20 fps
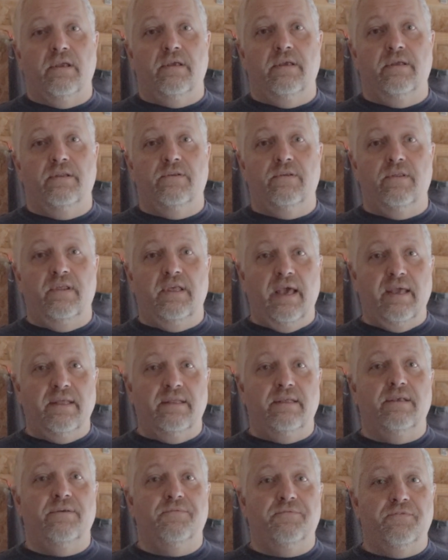into the
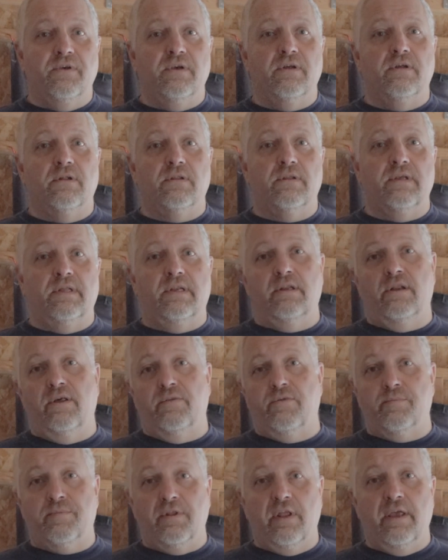IT field at
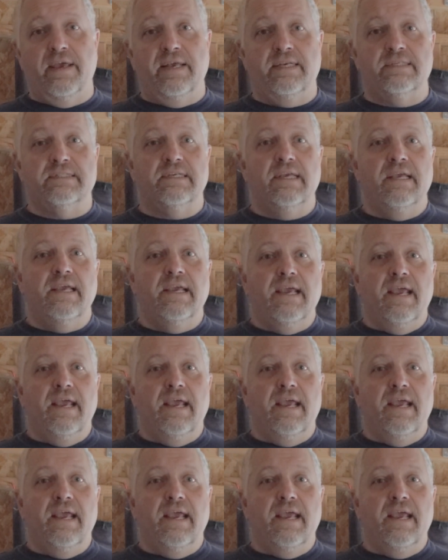another place,